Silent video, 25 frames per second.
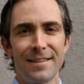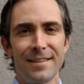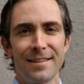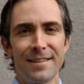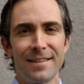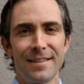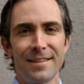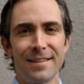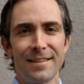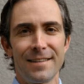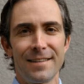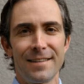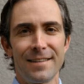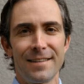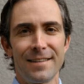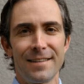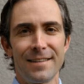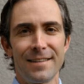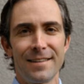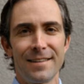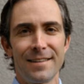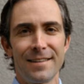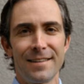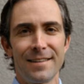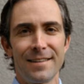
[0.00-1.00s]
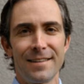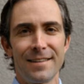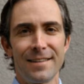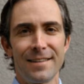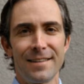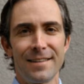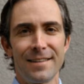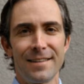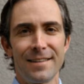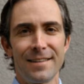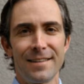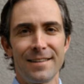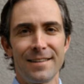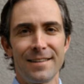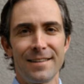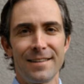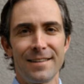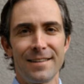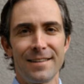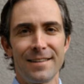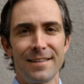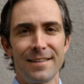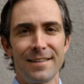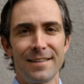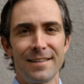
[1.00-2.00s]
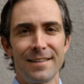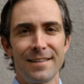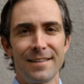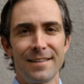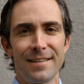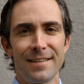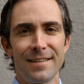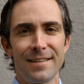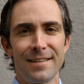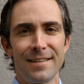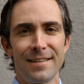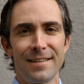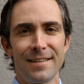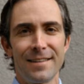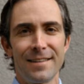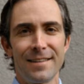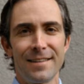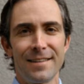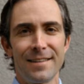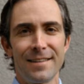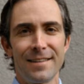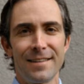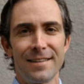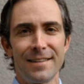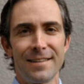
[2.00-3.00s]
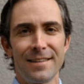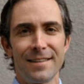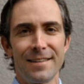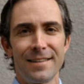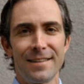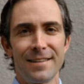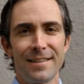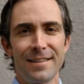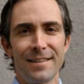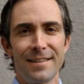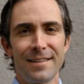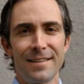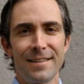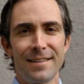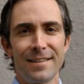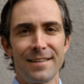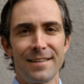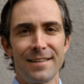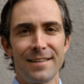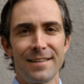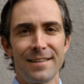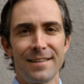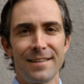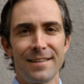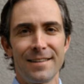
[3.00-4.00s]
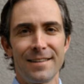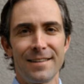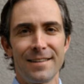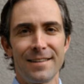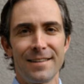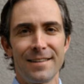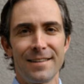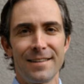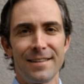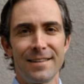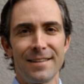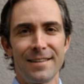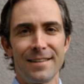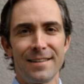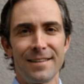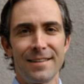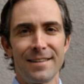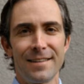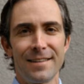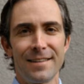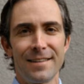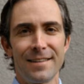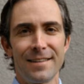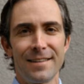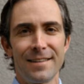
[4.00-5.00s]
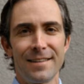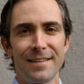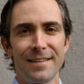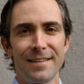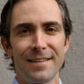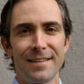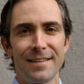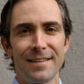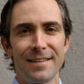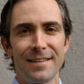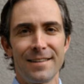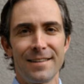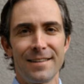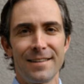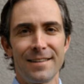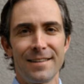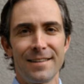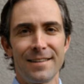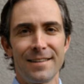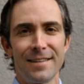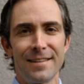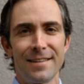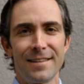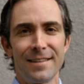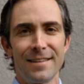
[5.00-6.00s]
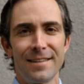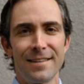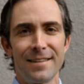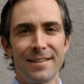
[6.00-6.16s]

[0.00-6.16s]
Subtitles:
[no speech]